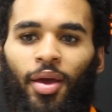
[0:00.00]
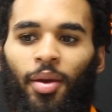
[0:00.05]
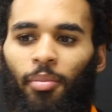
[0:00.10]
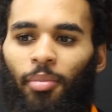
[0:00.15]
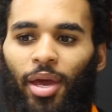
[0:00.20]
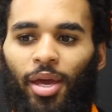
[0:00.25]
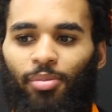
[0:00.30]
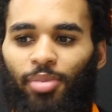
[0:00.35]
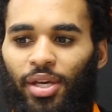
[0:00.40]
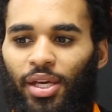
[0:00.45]

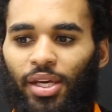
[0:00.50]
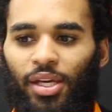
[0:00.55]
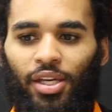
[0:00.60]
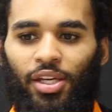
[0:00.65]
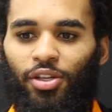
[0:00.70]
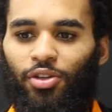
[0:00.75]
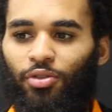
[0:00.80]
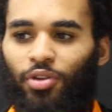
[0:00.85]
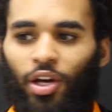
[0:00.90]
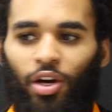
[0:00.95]
Maybe,
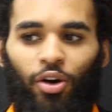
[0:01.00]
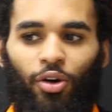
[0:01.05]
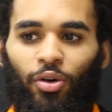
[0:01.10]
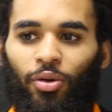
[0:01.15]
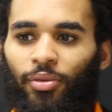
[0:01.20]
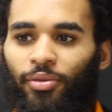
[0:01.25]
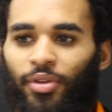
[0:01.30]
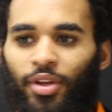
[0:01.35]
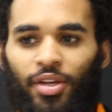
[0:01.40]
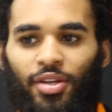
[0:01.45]
you
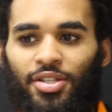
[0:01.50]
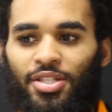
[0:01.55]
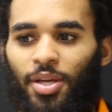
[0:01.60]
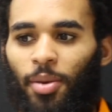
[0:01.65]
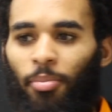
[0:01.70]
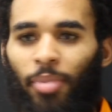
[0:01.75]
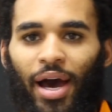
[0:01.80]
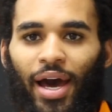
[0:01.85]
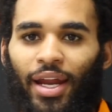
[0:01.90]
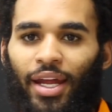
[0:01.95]
know,
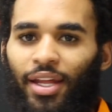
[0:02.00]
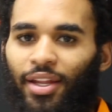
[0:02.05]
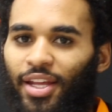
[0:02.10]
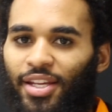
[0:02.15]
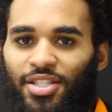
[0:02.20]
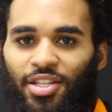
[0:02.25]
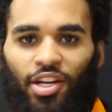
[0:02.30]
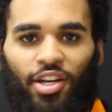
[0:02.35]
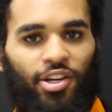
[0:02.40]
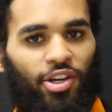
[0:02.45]
somebody
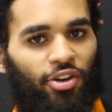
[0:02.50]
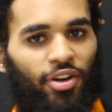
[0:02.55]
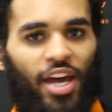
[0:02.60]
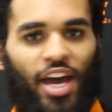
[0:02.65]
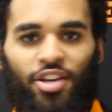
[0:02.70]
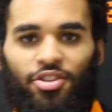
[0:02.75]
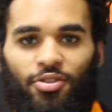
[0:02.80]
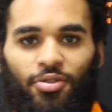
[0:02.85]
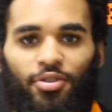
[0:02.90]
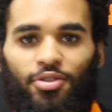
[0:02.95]
that's an
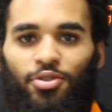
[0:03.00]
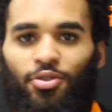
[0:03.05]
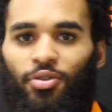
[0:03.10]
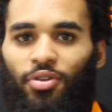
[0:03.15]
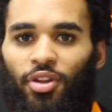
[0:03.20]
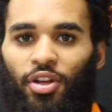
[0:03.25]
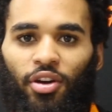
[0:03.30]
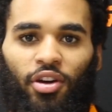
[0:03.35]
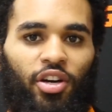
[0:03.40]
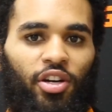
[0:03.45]
international student,
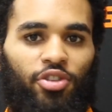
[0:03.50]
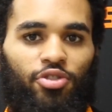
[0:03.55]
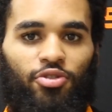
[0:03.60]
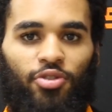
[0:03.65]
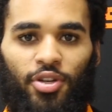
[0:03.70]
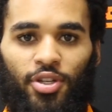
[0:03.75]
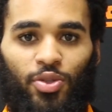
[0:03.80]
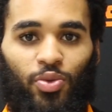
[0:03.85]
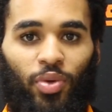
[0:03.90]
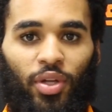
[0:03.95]
their country
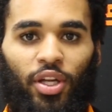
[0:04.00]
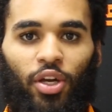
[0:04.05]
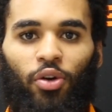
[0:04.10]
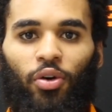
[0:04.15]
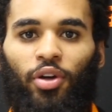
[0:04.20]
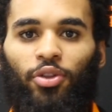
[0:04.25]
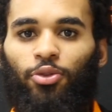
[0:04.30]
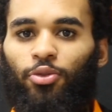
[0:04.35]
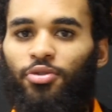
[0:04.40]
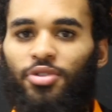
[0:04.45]
is really
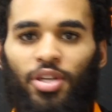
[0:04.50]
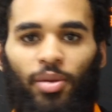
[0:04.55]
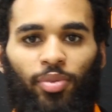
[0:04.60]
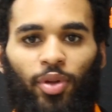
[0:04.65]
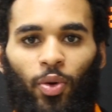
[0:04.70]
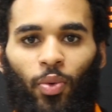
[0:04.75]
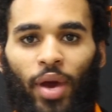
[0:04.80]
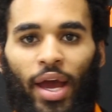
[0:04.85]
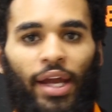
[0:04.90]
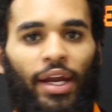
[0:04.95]
going through
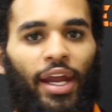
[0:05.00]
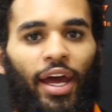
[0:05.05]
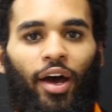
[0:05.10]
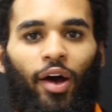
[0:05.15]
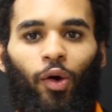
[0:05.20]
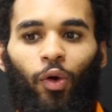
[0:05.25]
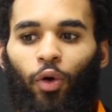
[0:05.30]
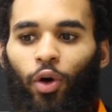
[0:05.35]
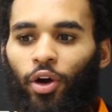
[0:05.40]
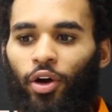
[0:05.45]
something right
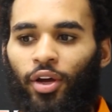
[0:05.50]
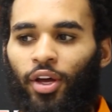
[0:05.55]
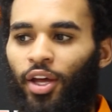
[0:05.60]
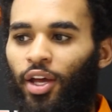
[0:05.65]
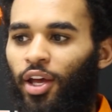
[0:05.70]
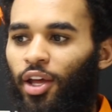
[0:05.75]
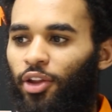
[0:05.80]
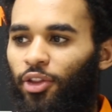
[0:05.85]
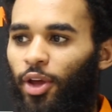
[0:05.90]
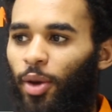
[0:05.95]
now, or
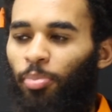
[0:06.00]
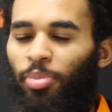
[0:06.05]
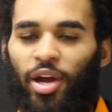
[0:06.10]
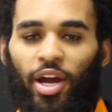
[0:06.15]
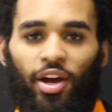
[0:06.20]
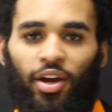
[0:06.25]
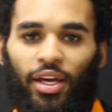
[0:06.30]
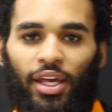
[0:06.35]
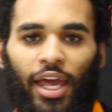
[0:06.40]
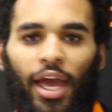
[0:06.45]
their
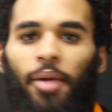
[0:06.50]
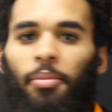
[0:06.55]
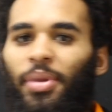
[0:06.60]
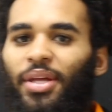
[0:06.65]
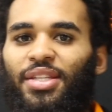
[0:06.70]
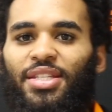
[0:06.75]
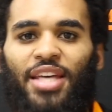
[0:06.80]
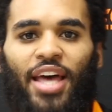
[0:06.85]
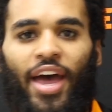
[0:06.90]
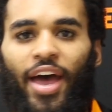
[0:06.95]
parent came
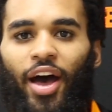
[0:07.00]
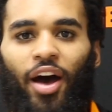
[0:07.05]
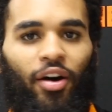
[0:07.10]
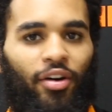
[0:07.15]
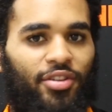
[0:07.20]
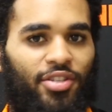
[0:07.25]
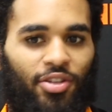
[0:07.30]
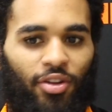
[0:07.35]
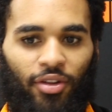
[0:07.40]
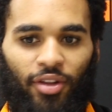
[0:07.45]
in
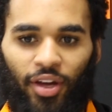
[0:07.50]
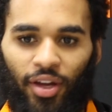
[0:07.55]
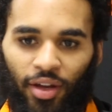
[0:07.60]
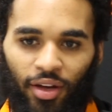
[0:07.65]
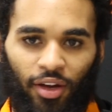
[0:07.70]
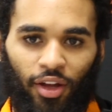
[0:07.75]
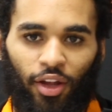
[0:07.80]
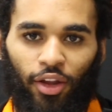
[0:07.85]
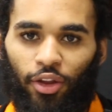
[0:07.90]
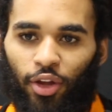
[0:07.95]
town, so
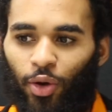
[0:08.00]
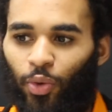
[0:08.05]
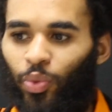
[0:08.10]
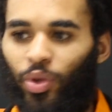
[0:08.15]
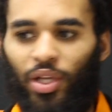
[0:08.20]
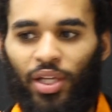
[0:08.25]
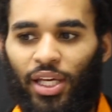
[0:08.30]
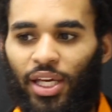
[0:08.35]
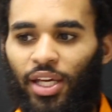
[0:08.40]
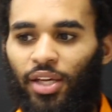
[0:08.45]
they're
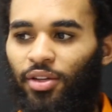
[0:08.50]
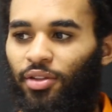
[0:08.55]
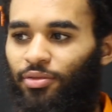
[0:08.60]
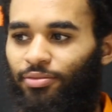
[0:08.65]
really